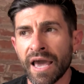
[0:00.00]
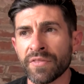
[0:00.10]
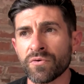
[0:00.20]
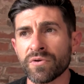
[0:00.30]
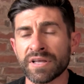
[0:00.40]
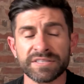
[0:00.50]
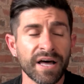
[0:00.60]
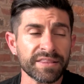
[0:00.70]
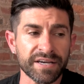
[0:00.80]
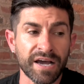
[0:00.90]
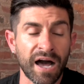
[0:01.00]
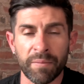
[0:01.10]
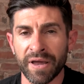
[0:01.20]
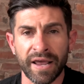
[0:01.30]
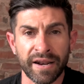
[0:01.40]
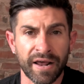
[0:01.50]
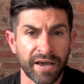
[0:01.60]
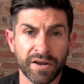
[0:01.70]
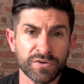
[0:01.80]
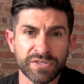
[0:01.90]
And the, it's not the common, and
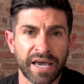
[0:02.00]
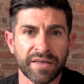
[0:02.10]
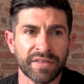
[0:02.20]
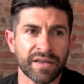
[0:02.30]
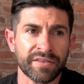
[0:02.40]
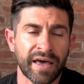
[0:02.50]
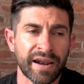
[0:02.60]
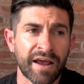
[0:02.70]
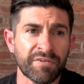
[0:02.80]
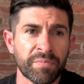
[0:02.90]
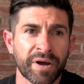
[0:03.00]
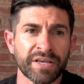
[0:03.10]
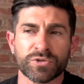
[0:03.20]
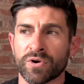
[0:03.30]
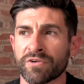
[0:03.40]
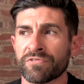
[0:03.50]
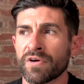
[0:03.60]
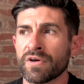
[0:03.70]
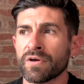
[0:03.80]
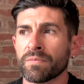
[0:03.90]
I understand that, that everybody sort of,